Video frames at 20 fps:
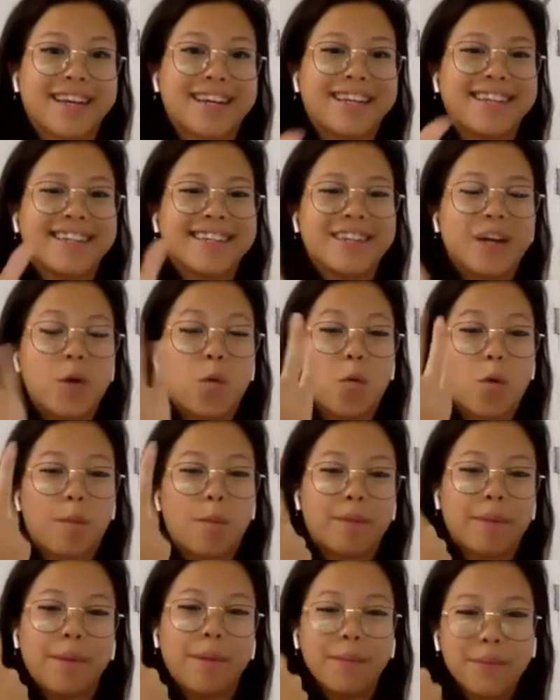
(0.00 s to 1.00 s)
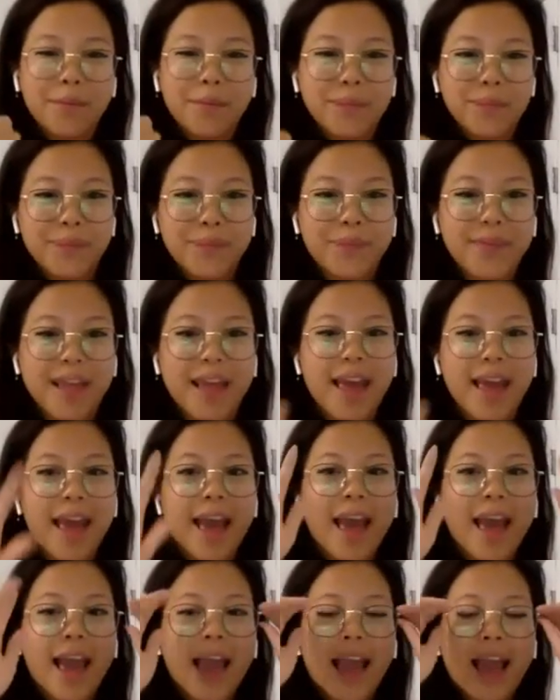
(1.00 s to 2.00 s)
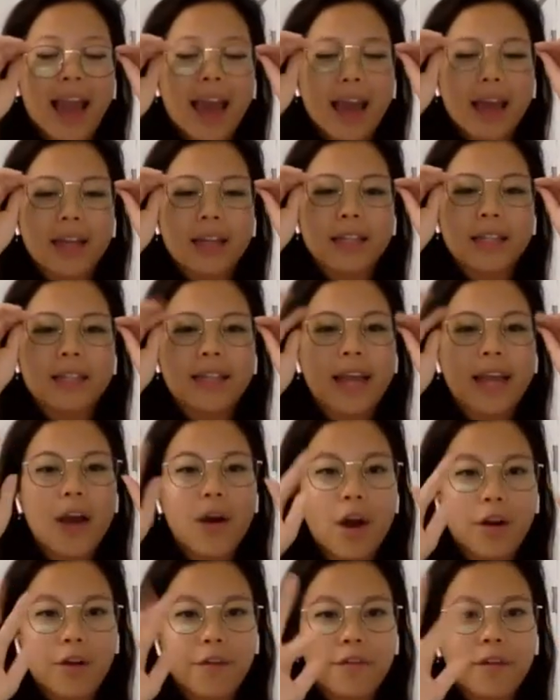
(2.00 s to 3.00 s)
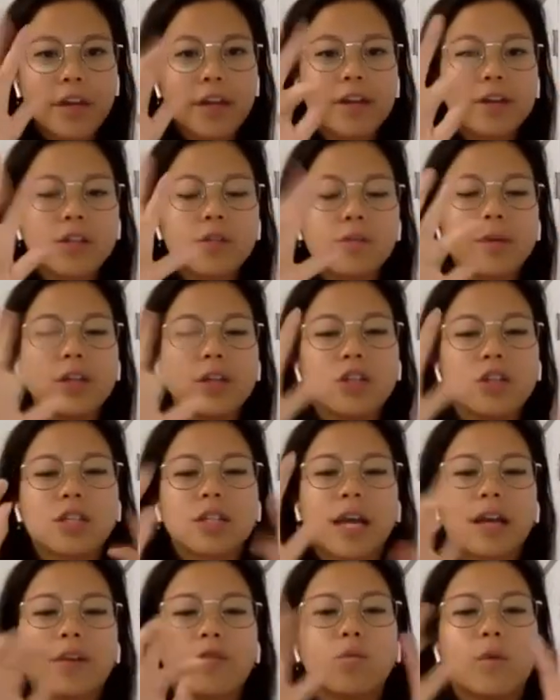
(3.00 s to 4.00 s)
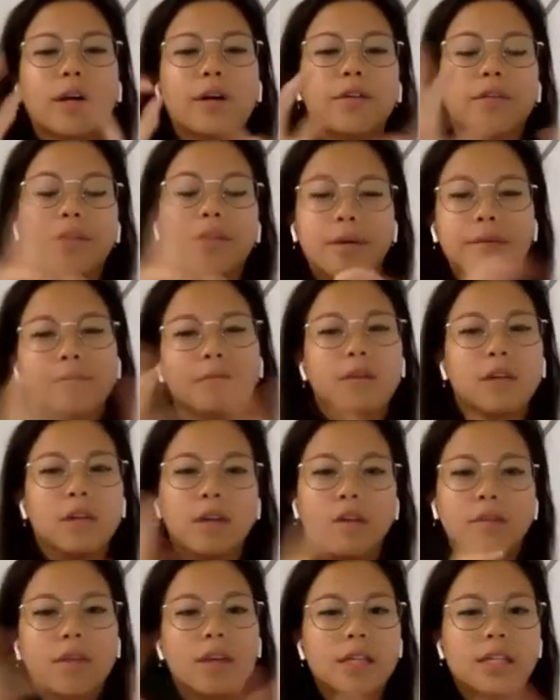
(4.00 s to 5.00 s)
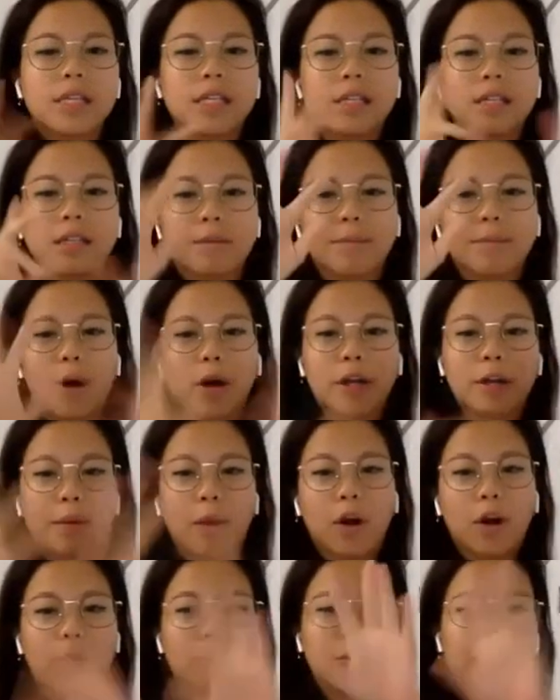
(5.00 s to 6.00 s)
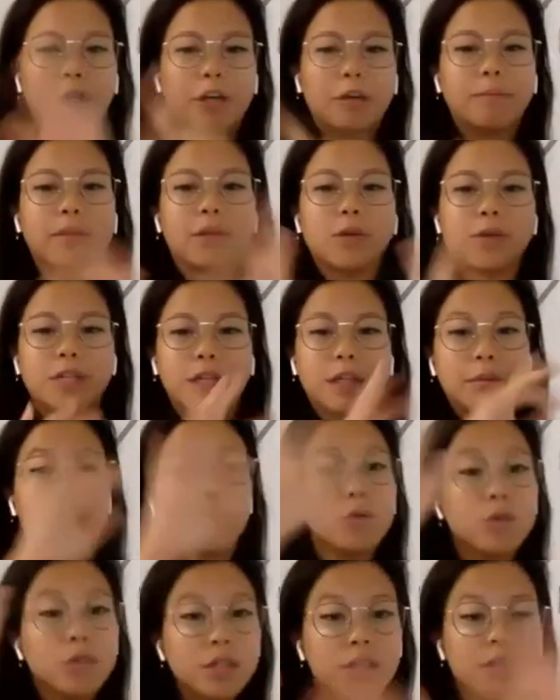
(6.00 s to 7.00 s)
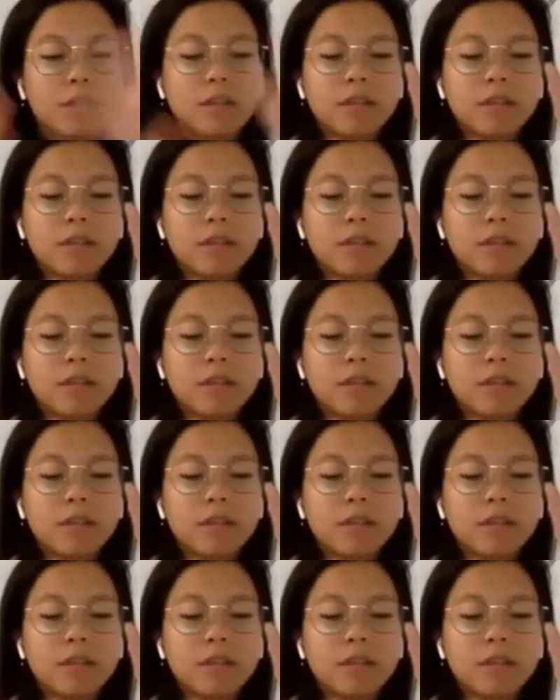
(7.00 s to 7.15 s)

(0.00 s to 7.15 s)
So we gotta warm them up. And now our fingers, we can just kind of wiggle them. This is the body part we're going to be using the most.